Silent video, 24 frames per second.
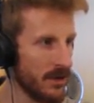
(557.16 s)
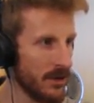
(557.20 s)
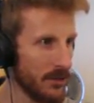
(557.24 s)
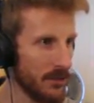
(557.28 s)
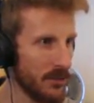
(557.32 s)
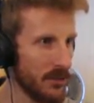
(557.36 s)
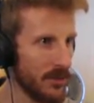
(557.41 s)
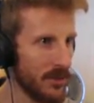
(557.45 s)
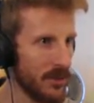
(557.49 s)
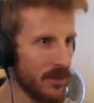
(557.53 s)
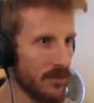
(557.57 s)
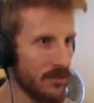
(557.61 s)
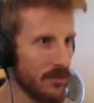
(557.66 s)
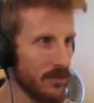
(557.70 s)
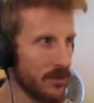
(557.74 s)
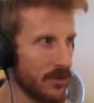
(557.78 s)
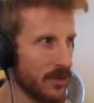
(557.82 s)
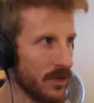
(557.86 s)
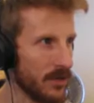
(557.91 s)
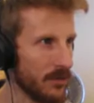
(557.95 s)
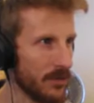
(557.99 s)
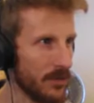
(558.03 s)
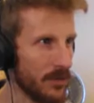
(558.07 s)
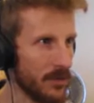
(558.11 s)
Uh, we've been through
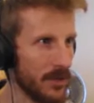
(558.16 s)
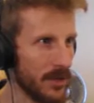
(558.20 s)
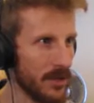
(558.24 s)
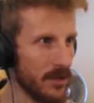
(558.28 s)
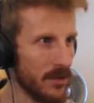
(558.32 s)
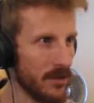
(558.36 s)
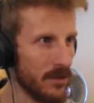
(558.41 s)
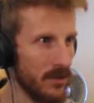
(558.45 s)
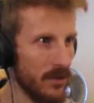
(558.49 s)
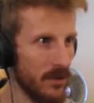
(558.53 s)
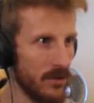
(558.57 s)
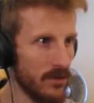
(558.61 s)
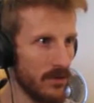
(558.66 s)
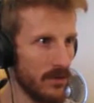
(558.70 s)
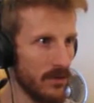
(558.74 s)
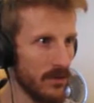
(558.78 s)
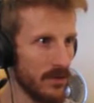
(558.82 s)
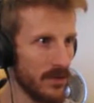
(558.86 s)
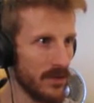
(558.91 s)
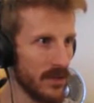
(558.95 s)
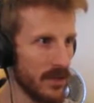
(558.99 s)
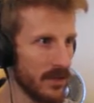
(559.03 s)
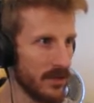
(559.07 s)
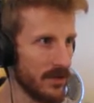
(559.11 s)
here. We've been... Oh,
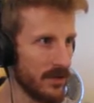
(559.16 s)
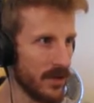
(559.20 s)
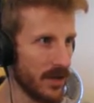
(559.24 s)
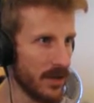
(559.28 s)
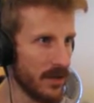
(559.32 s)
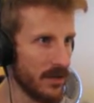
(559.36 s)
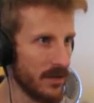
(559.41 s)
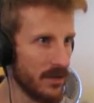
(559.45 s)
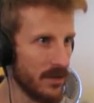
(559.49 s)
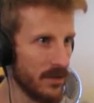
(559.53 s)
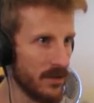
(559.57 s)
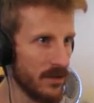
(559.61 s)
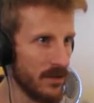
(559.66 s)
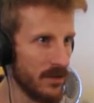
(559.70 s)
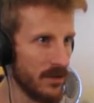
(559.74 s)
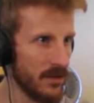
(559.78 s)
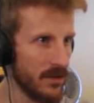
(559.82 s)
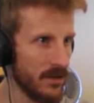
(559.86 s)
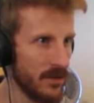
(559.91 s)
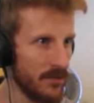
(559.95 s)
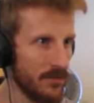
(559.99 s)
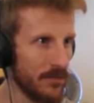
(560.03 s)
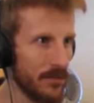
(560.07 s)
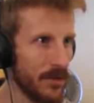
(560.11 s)
yeah, okay.
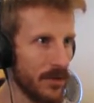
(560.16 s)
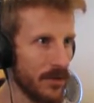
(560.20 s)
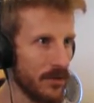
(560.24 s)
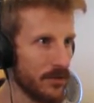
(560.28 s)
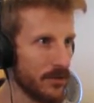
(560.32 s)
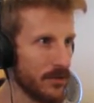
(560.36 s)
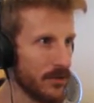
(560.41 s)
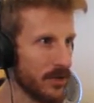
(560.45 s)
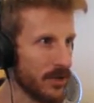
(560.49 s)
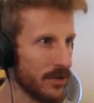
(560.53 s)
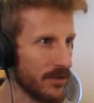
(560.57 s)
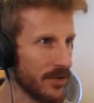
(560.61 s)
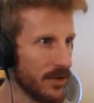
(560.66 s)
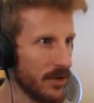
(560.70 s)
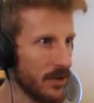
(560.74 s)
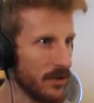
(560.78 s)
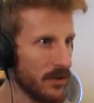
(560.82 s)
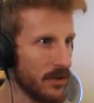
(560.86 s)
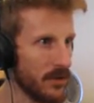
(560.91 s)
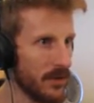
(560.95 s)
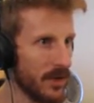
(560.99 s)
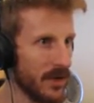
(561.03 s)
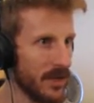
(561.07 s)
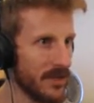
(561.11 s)
Been through here. The
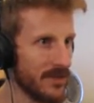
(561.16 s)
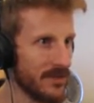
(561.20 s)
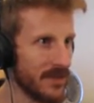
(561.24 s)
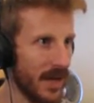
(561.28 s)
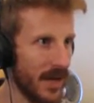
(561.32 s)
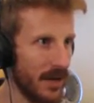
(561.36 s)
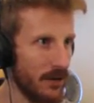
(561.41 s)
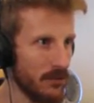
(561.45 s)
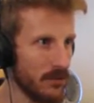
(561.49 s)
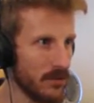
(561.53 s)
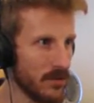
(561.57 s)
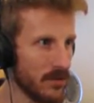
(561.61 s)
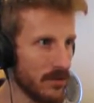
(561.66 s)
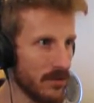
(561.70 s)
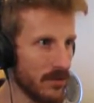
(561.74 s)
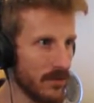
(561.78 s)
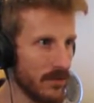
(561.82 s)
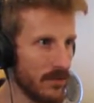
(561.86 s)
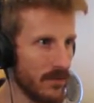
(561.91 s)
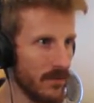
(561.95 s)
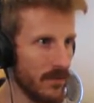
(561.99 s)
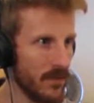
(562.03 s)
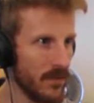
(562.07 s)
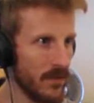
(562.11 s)
only way is out.
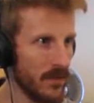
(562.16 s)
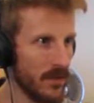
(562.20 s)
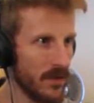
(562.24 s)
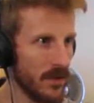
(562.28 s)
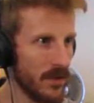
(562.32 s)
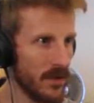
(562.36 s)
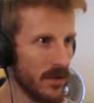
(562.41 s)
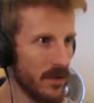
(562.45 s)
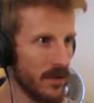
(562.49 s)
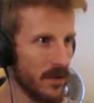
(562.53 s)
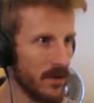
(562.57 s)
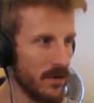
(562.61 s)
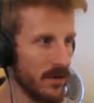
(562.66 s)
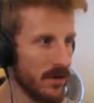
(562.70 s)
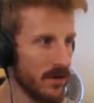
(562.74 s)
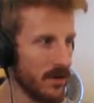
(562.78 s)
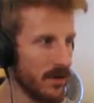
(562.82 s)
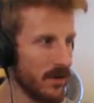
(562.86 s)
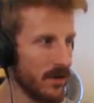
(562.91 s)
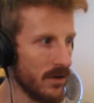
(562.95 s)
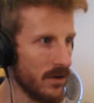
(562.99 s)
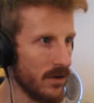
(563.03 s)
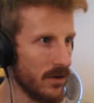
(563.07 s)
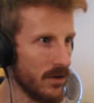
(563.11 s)

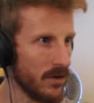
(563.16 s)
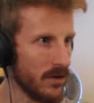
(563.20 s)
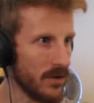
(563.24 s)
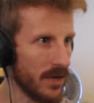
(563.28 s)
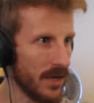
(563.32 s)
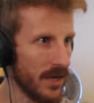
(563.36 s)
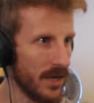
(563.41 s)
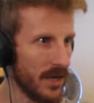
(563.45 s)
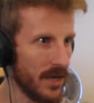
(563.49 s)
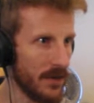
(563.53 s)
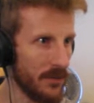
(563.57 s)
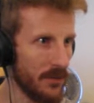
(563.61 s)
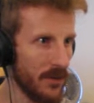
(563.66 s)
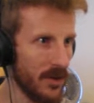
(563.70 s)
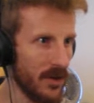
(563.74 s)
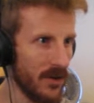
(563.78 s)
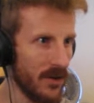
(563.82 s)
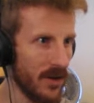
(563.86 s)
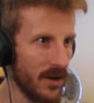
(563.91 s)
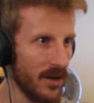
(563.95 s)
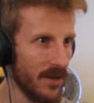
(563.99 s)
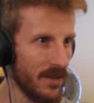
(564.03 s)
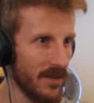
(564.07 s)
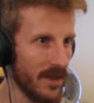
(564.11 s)
Okay, and we are
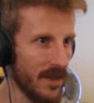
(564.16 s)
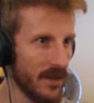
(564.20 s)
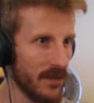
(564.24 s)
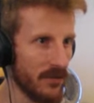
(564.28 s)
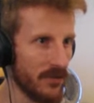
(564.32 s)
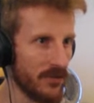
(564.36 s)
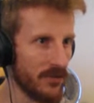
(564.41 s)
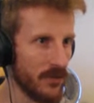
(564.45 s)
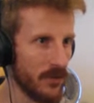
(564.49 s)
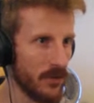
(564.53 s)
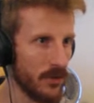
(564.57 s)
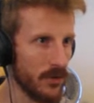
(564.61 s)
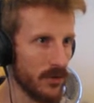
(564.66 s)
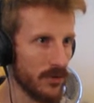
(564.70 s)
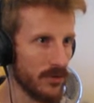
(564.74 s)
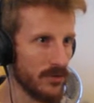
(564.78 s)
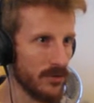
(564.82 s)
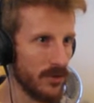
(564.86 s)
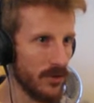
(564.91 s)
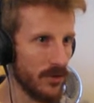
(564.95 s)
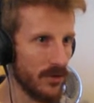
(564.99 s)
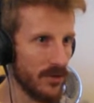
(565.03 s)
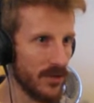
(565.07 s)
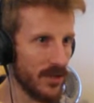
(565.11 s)
out of lighter fuel,
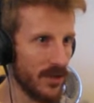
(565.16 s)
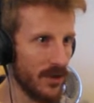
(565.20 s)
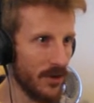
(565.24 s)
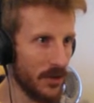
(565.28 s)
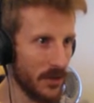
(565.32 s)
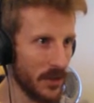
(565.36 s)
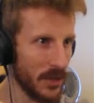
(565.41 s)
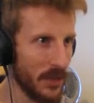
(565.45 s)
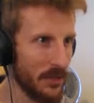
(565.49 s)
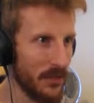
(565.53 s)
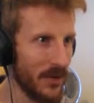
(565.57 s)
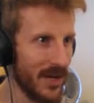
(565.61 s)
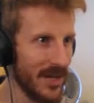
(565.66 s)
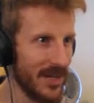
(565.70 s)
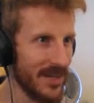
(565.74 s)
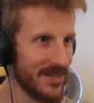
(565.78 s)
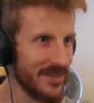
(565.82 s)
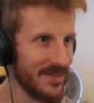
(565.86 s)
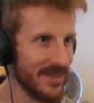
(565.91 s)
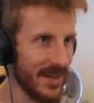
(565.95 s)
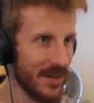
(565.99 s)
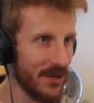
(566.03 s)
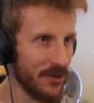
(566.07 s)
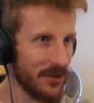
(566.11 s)
so the only way
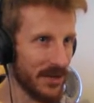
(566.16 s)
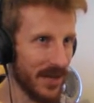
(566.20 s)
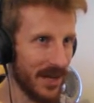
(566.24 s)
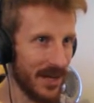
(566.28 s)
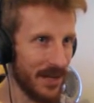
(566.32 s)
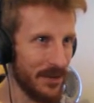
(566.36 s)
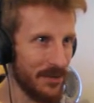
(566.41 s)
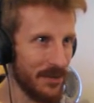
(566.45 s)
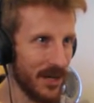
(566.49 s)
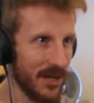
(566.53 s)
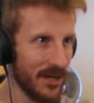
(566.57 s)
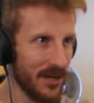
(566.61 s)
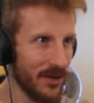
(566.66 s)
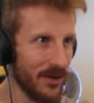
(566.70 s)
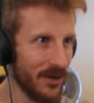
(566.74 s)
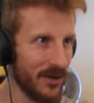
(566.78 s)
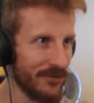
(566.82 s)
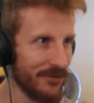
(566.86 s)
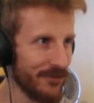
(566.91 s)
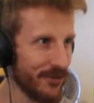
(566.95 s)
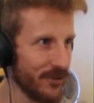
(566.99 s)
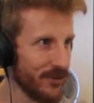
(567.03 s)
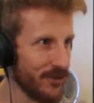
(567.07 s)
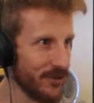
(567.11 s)
is out. I'm not
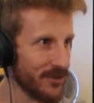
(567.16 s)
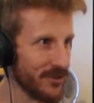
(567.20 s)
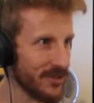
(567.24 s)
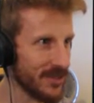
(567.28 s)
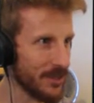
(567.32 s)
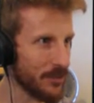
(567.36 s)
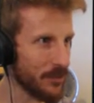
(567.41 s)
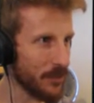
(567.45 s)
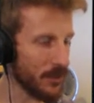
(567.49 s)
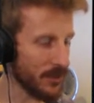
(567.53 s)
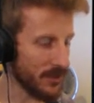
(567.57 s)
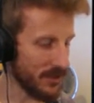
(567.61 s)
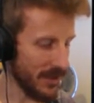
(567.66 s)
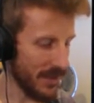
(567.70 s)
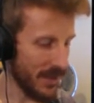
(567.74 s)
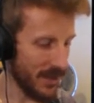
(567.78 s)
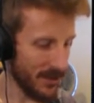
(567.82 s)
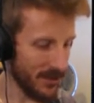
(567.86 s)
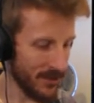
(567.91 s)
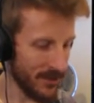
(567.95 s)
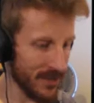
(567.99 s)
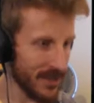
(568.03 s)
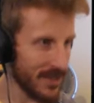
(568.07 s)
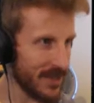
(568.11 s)
going further deeper
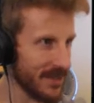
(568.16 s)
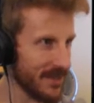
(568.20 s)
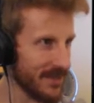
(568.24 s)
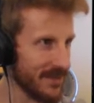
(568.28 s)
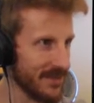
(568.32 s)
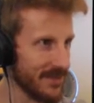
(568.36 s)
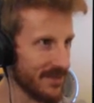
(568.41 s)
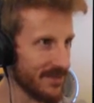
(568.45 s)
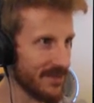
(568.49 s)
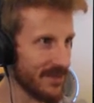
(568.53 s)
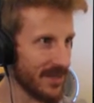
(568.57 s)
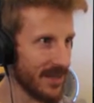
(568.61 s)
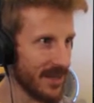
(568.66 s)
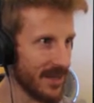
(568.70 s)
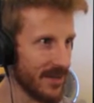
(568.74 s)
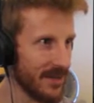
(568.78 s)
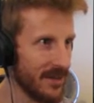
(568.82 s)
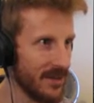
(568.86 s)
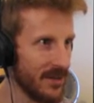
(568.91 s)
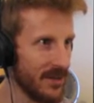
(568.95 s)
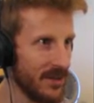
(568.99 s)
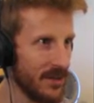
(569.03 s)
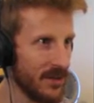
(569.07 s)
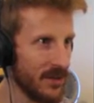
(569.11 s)
down into this
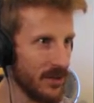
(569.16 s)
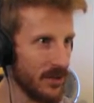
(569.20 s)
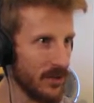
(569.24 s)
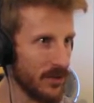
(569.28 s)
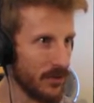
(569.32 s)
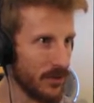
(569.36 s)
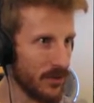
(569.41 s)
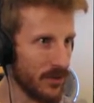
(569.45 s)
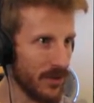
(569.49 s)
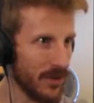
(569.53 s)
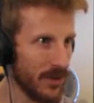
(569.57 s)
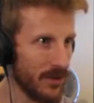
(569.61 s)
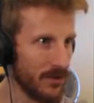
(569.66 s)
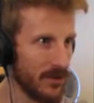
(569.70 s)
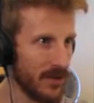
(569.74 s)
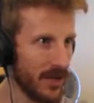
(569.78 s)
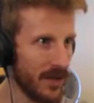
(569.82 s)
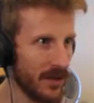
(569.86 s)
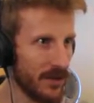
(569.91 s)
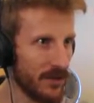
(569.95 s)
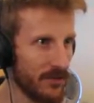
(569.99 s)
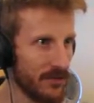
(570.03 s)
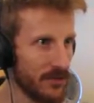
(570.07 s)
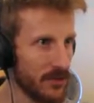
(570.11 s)
thing without
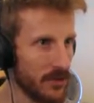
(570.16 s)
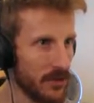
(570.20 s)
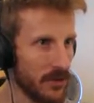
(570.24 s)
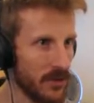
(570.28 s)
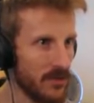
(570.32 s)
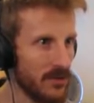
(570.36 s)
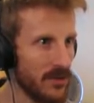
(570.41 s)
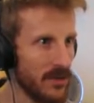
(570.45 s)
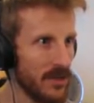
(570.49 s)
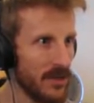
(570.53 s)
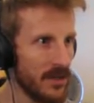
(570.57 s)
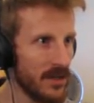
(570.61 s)
lighter fuel.